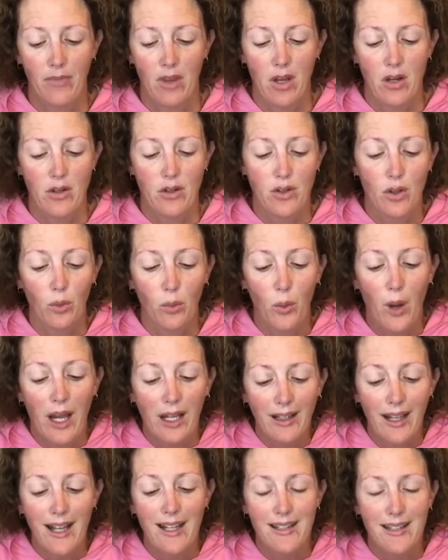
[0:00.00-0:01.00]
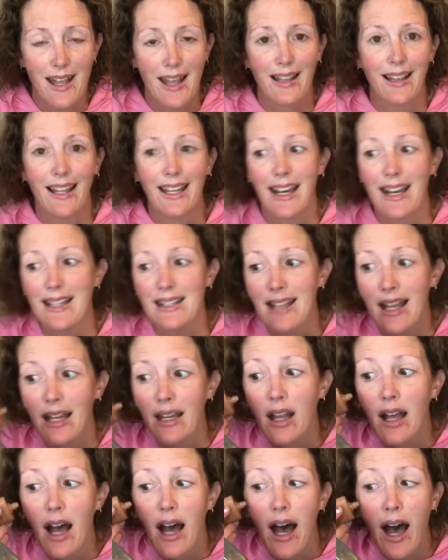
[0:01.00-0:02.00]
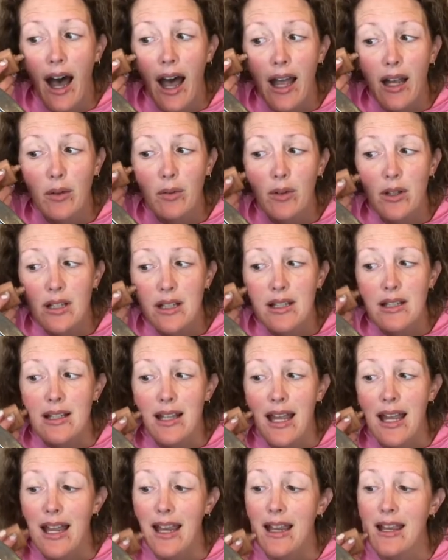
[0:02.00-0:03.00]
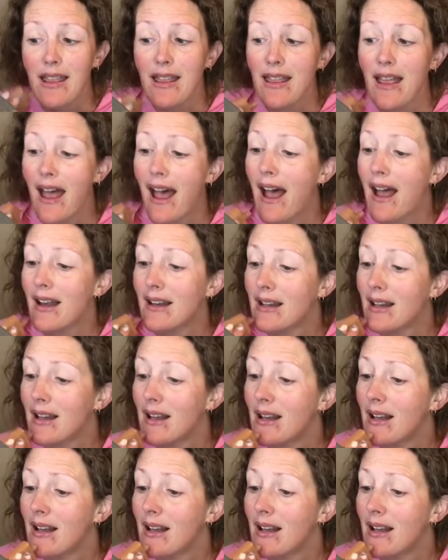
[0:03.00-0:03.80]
So while I said, like I said, I would say that